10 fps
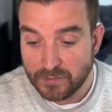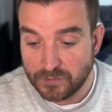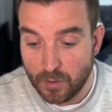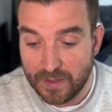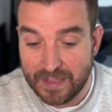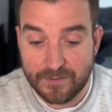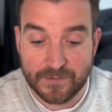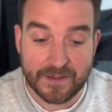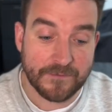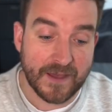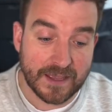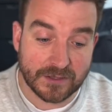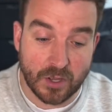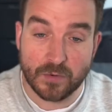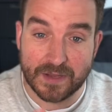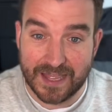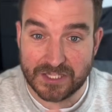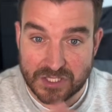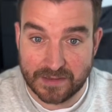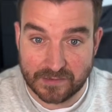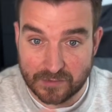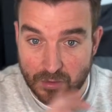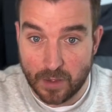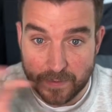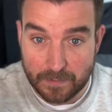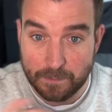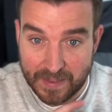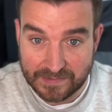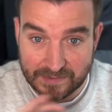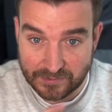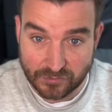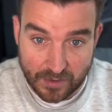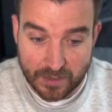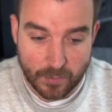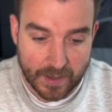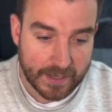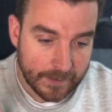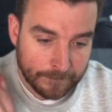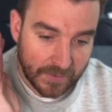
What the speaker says: So even if I don't get a chance to copy and paste it straight away,